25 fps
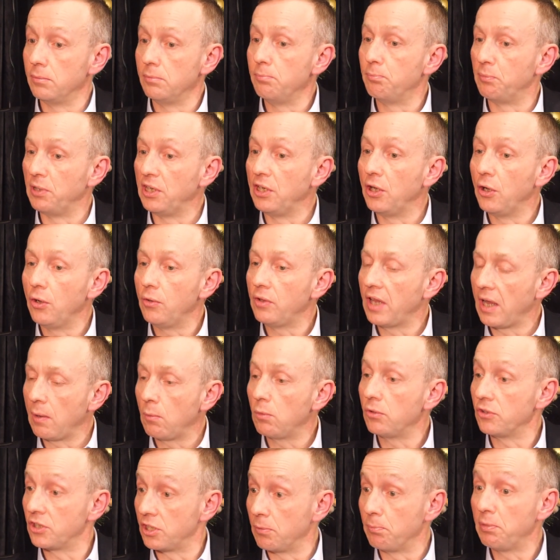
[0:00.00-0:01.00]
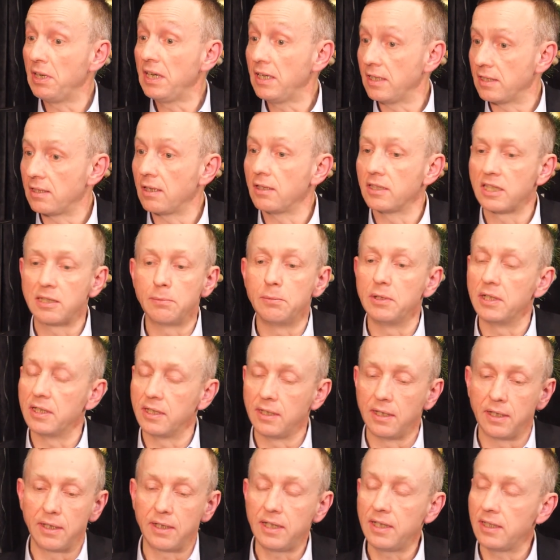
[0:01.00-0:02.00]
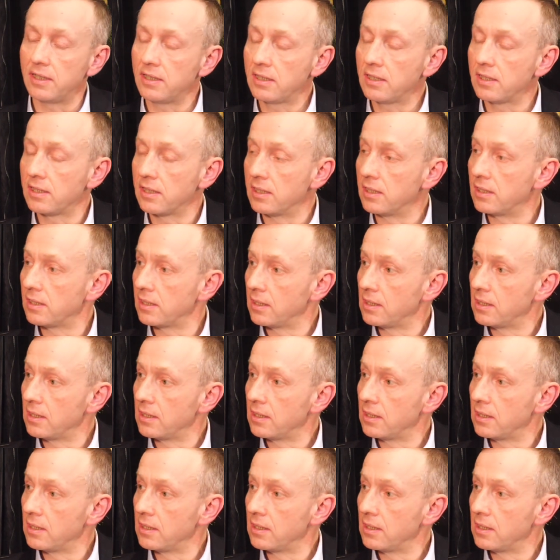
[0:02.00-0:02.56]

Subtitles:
be who they want to be is ultimately the thing, isn't it?